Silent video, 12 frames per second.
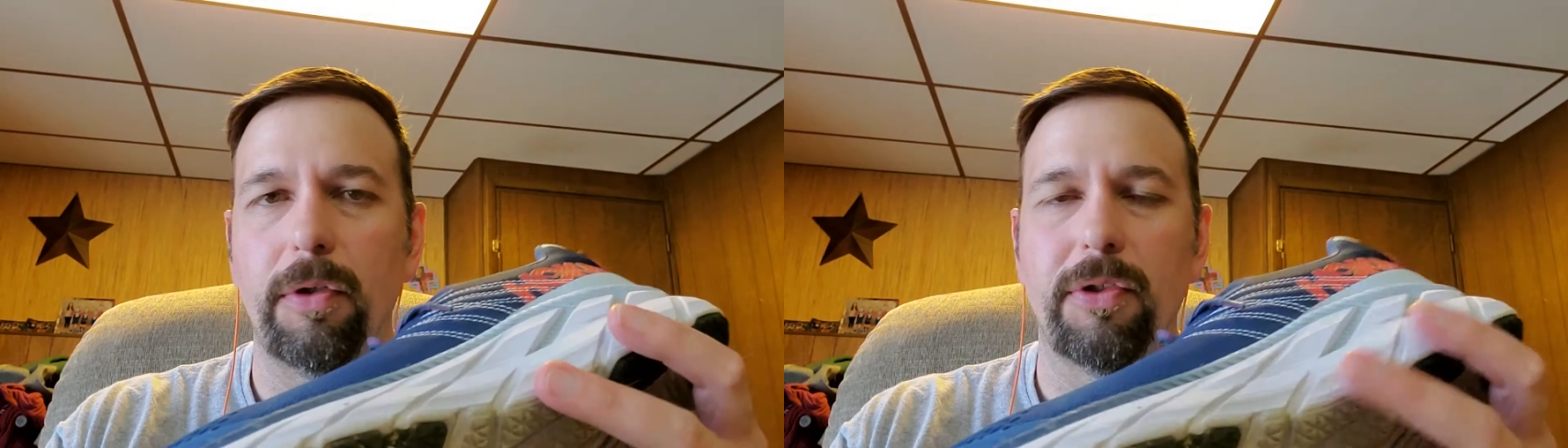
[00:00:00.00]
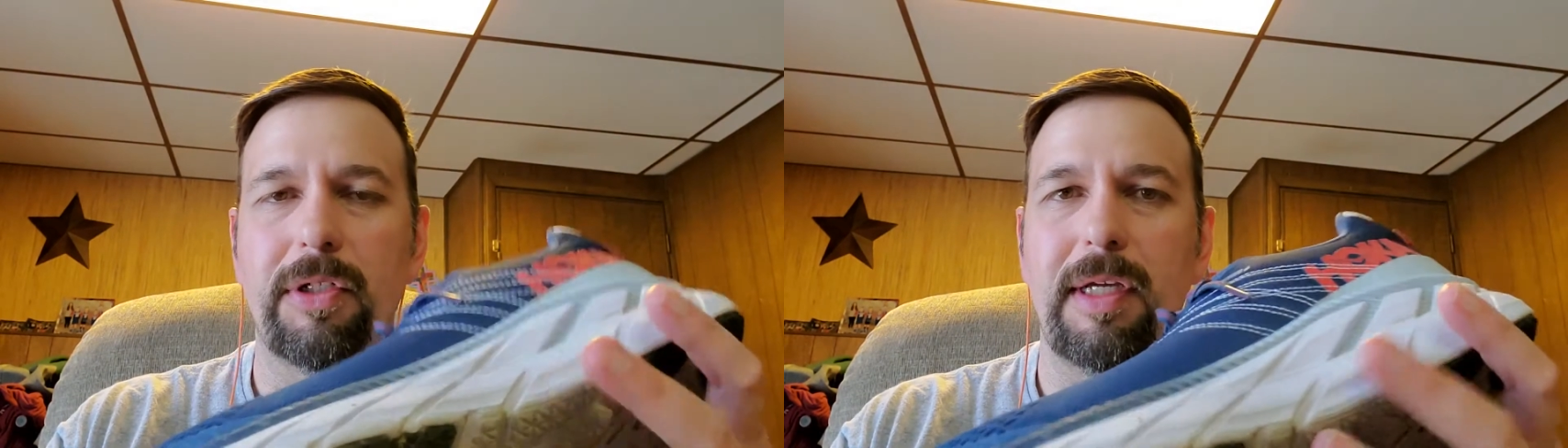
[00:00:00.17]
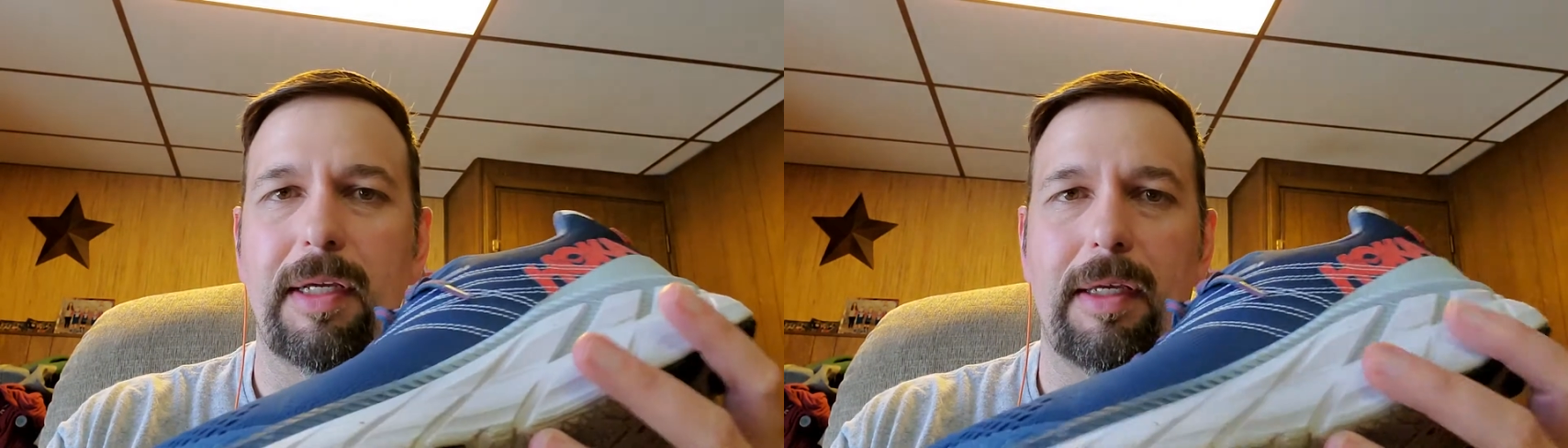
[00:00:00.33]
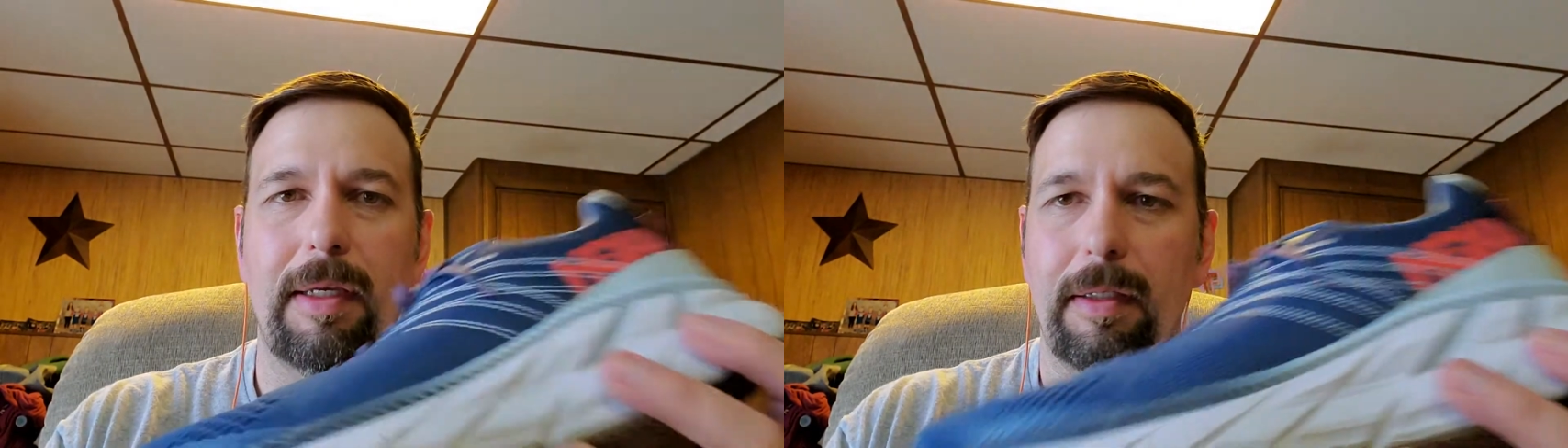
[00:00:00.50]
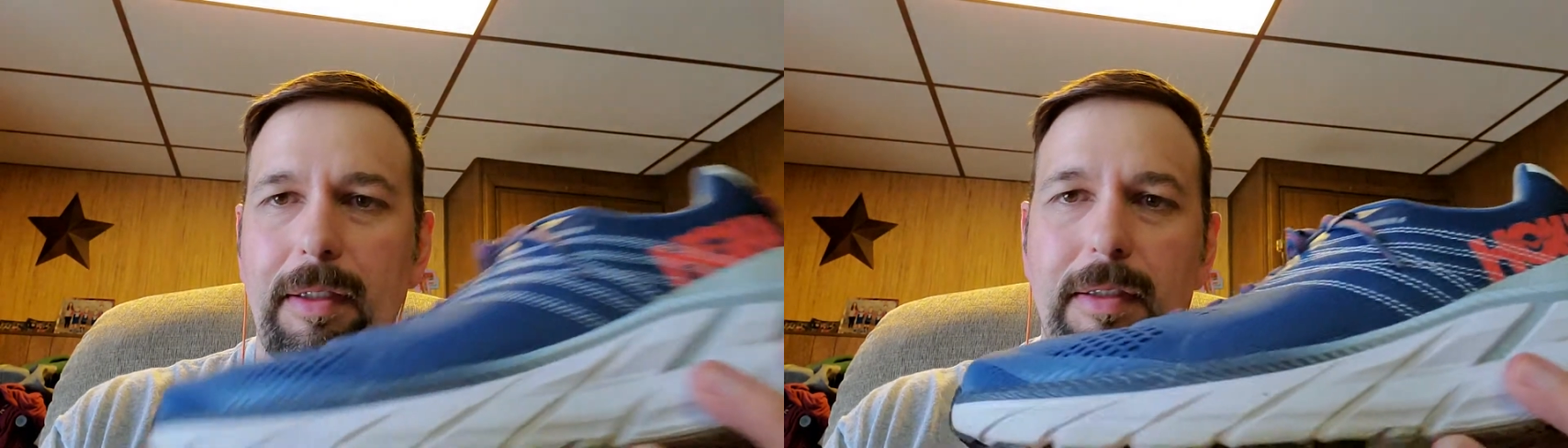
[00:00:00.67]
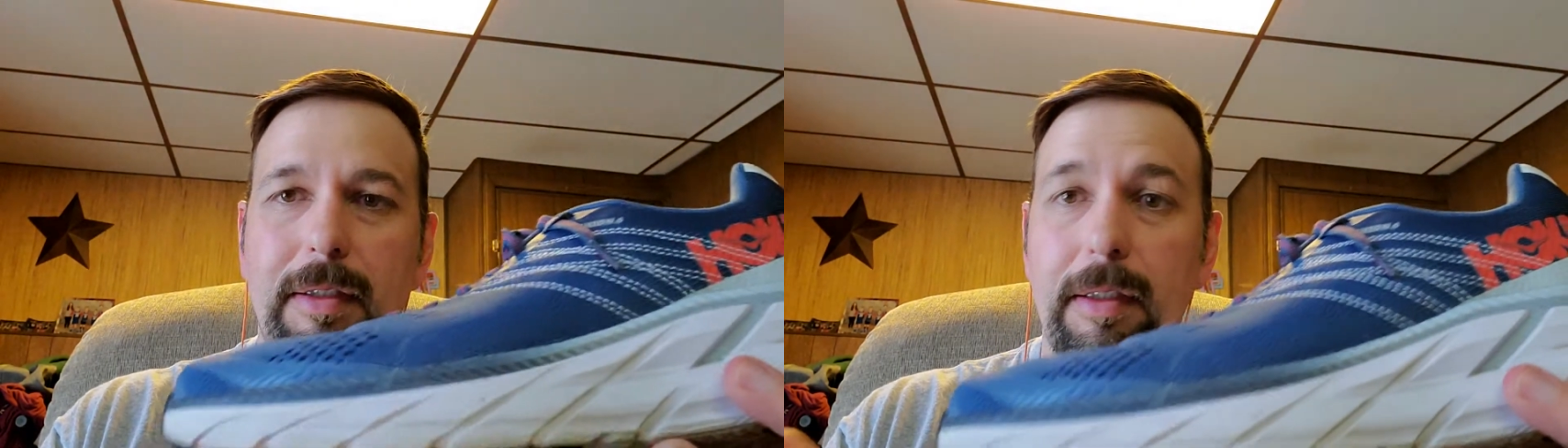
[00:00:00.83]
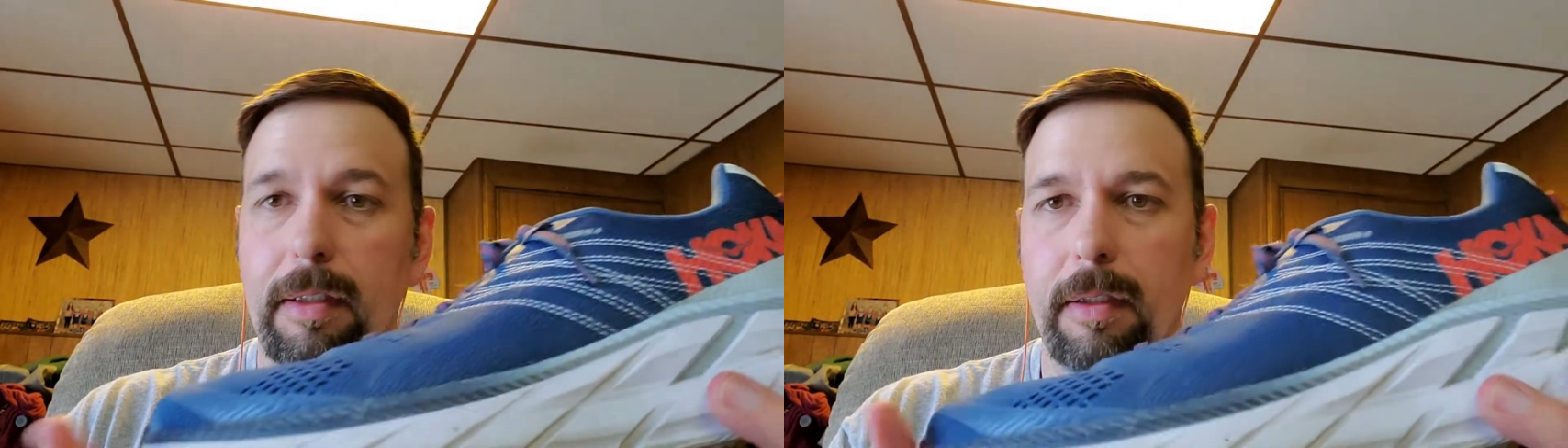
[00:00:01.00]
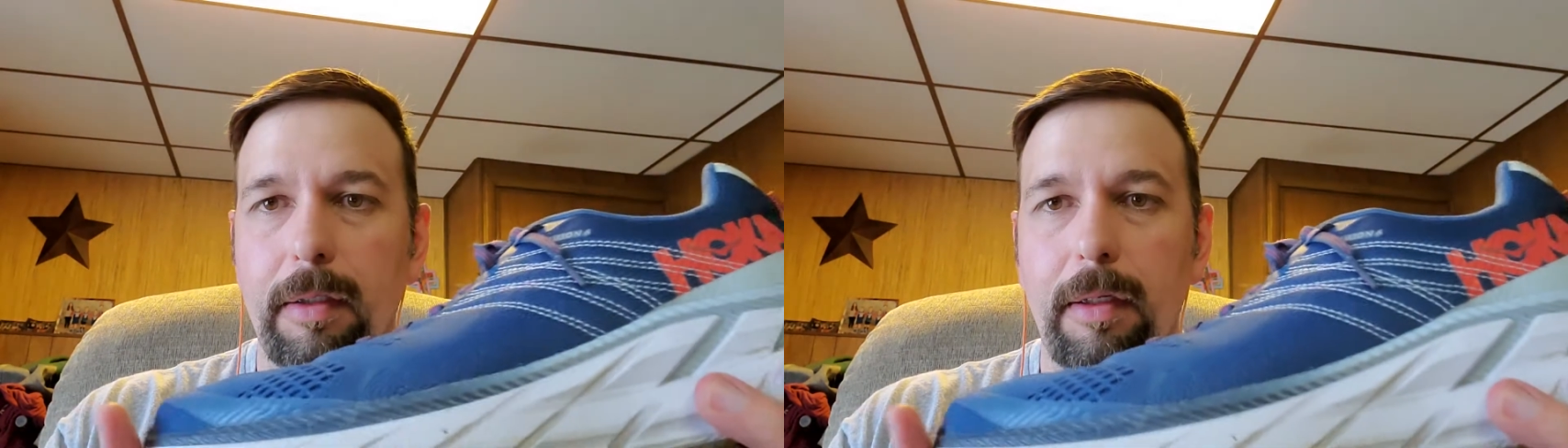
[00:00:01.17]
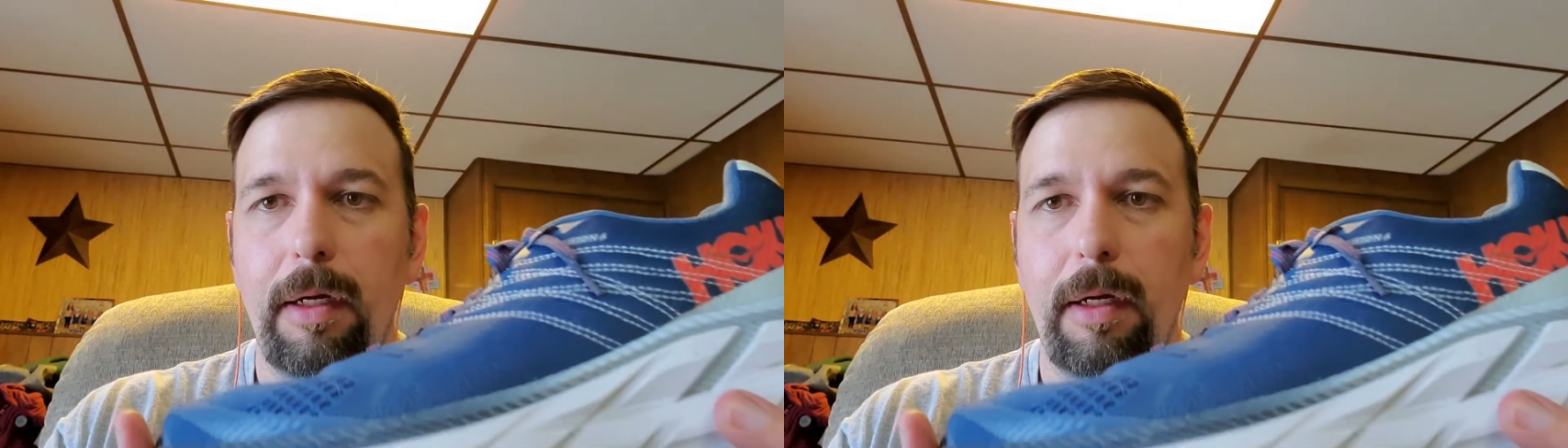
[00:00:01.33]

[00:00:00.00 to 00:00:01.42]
sticky, at least at the